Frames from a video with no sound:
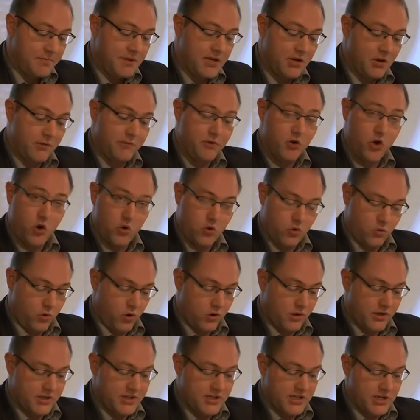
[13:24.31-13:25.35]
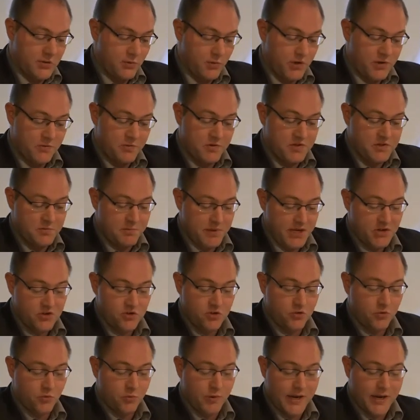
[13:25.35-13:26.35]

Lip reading: been of low quality with respect to